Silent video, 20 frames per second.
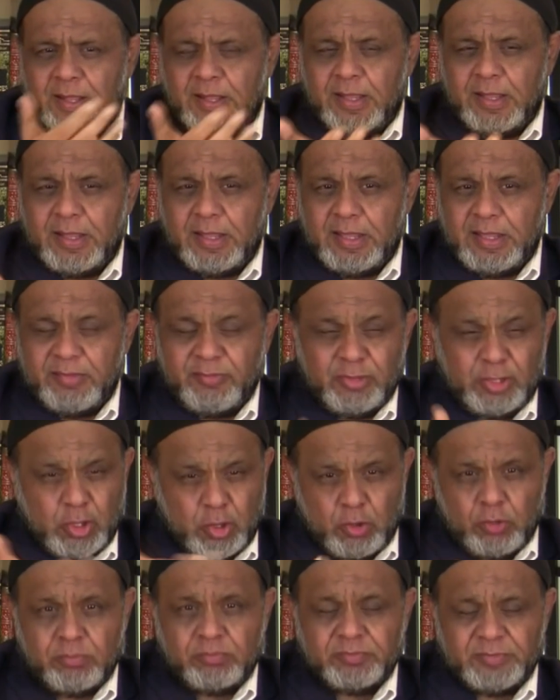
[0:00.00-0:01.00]
Even
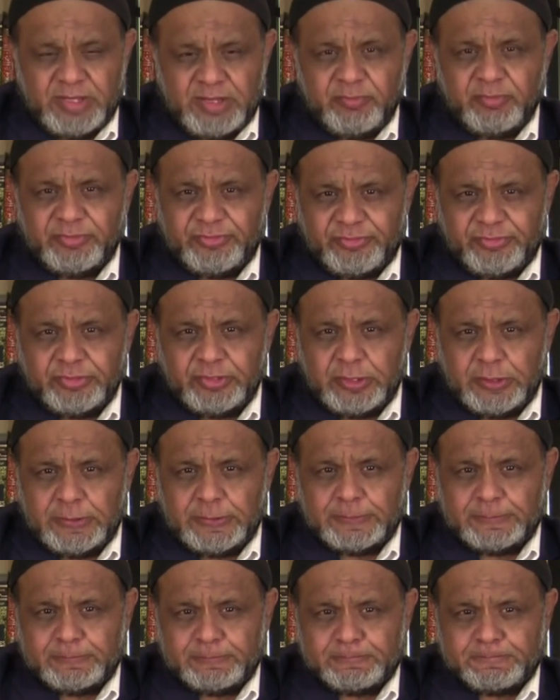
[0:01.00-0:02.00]
though he was
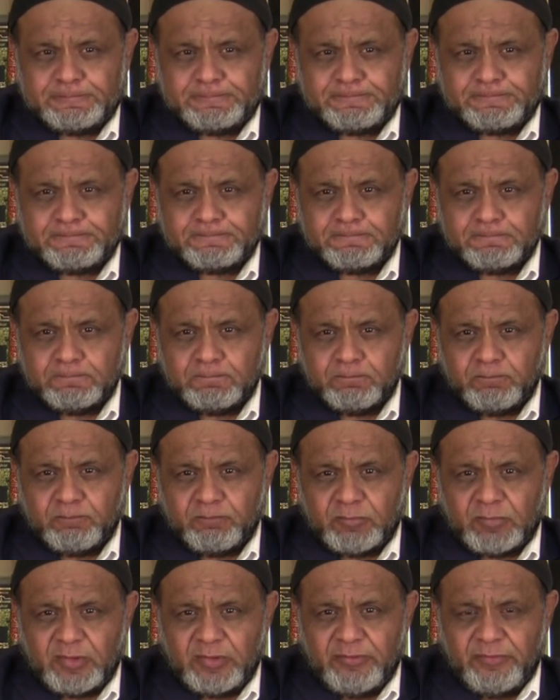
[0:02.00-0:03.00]

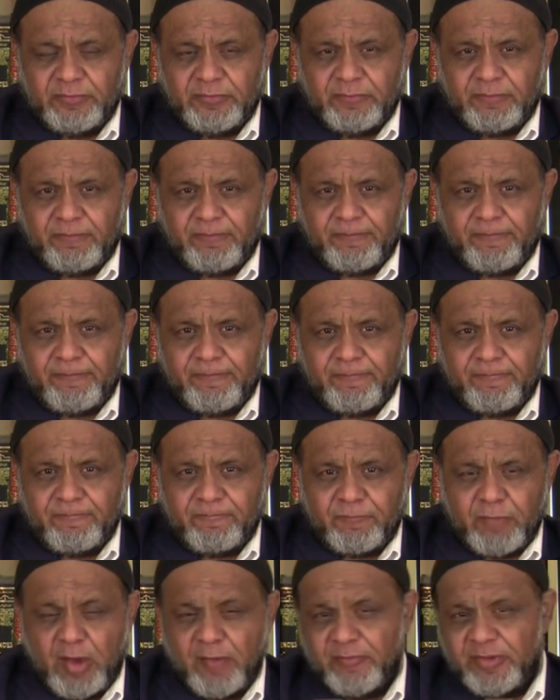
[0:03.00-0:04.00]

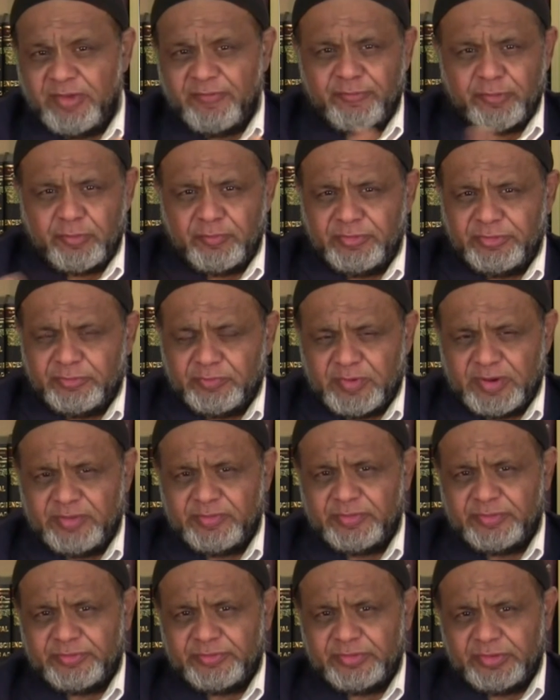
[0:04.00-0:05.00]
away from his
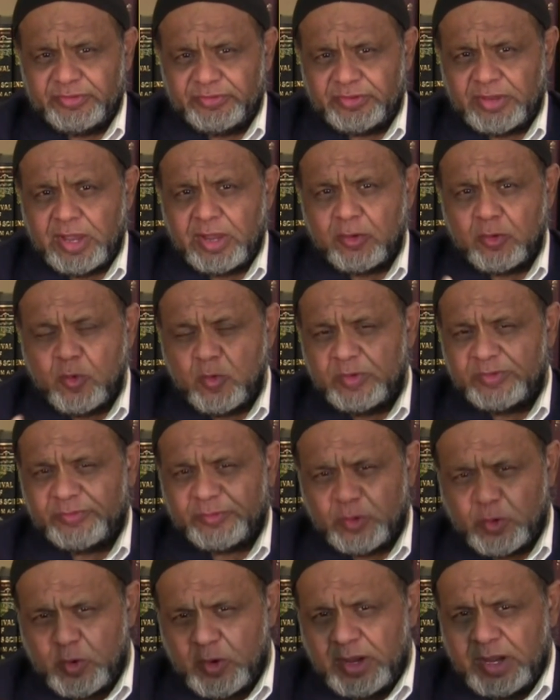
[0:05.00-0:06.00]
brothers, Ishaq, who was
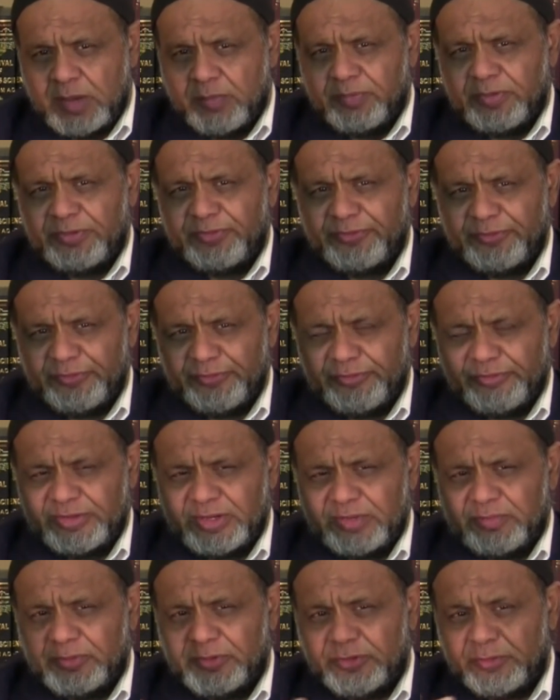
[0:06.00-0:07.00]
growing up in
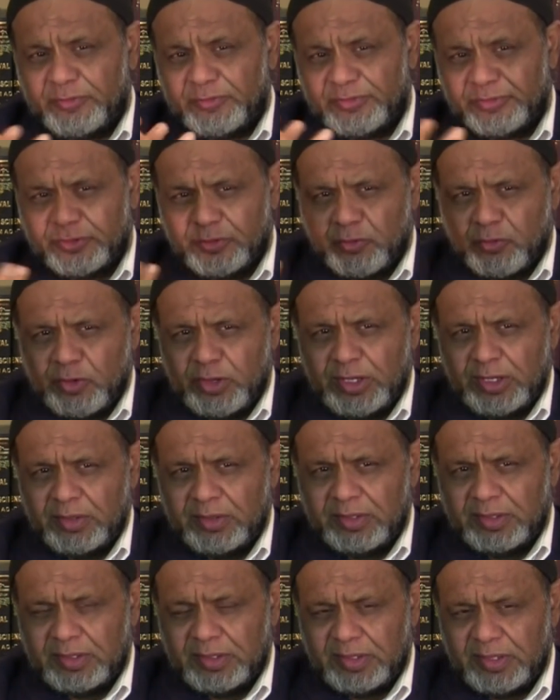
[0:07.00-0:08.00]
Jerusalem and who was growing
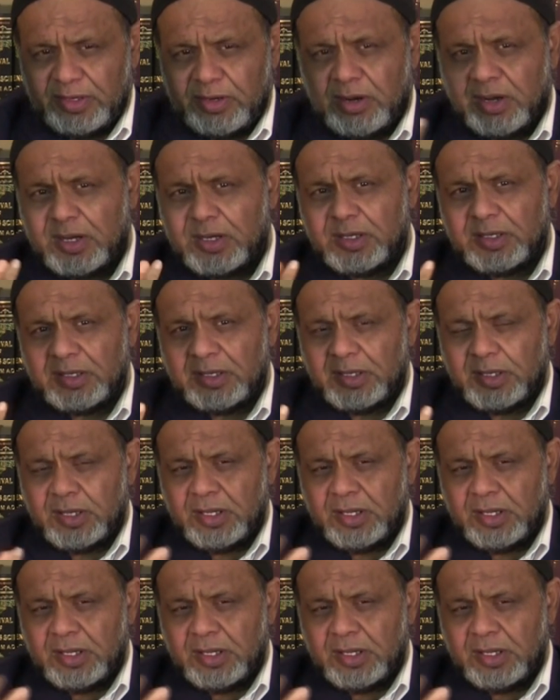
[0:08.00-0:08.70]
in Iraq,